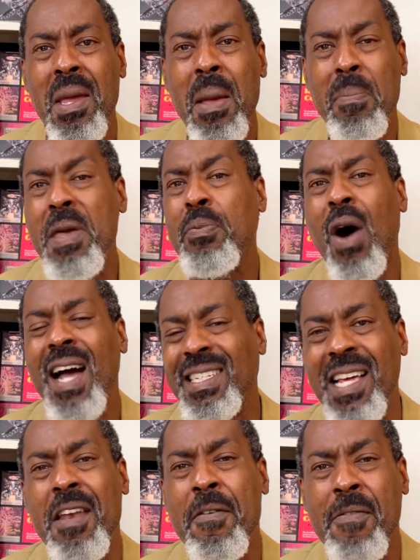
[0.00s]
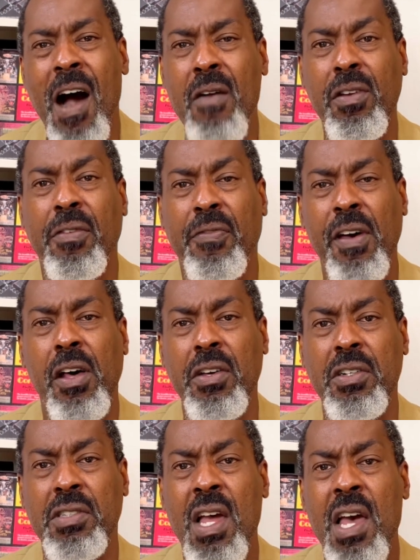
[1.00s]
People identify with
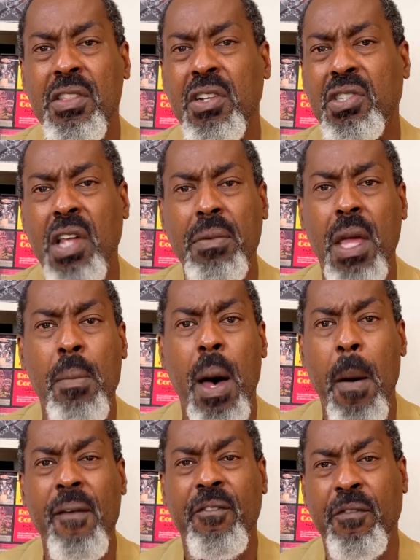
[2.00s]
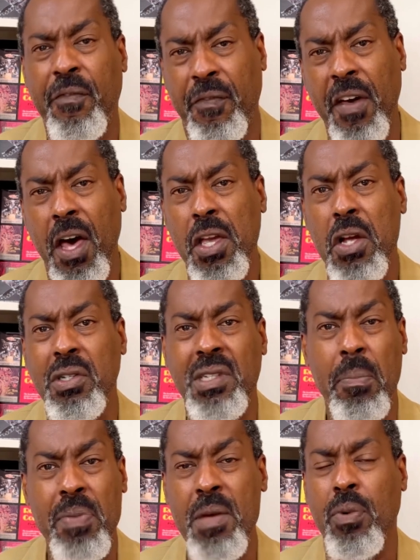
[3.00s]
failures. There's something about failures
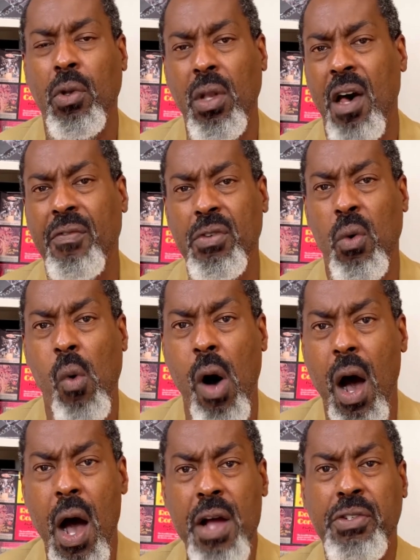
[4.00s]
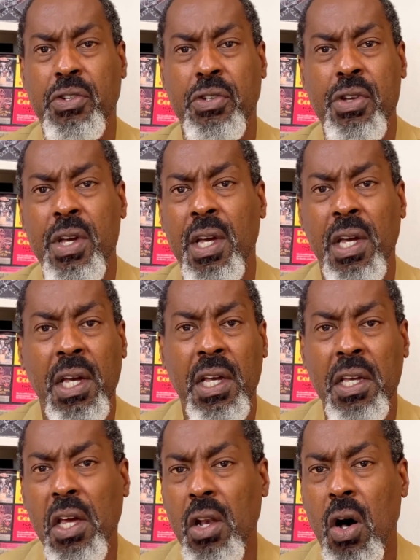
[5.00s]
that people love to watch.
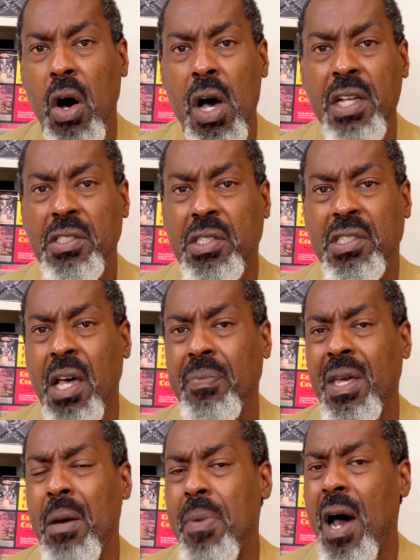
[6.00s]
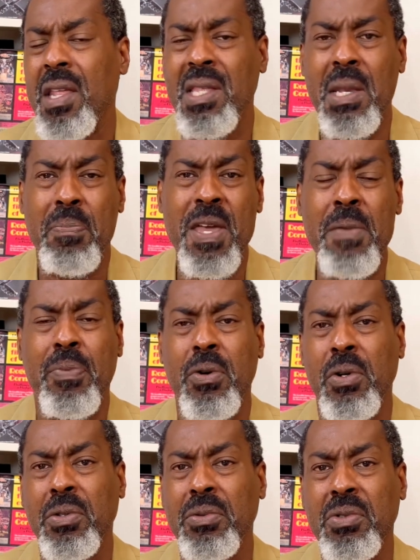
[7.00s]
You know, it's something about it that
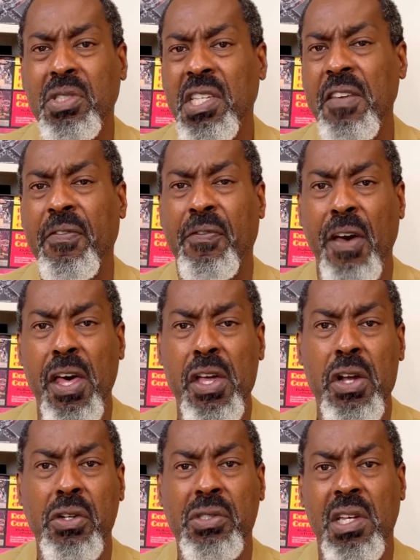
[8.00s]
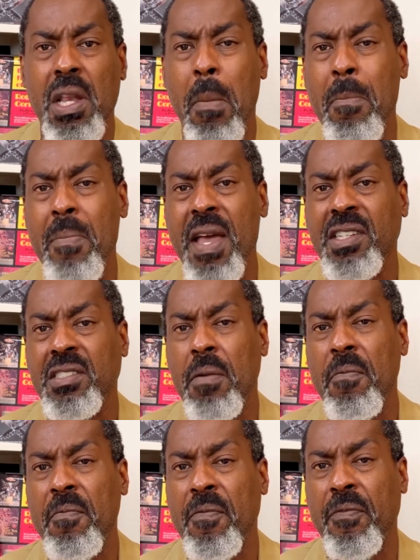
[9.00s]
people see failures and it makes
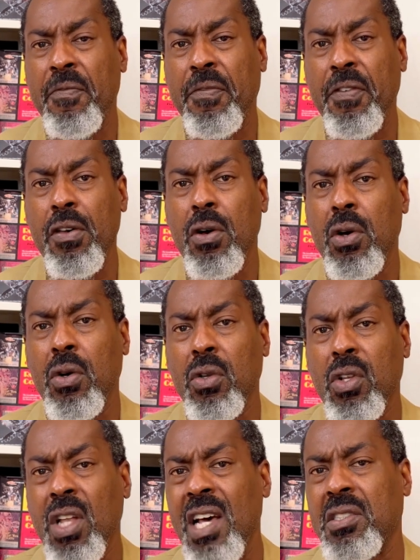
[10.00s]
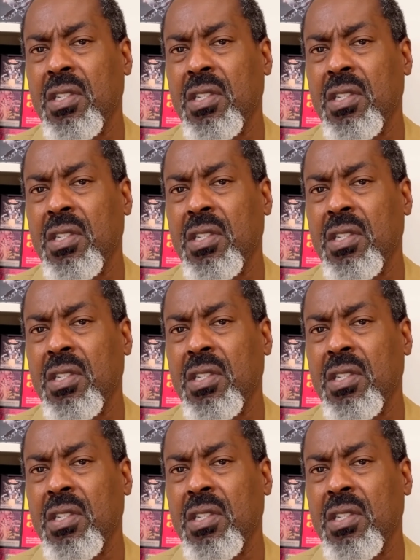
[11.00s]
them feel less